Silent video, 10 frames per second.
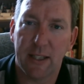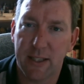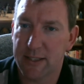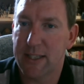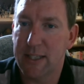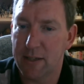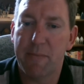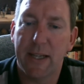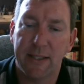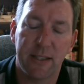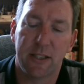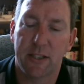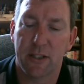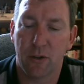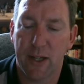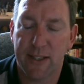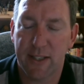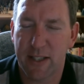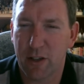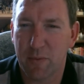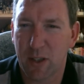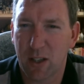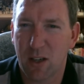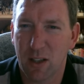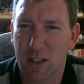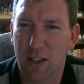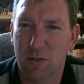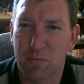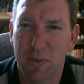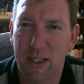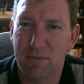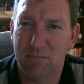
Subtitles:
to send a message to the rest of the human cargo. But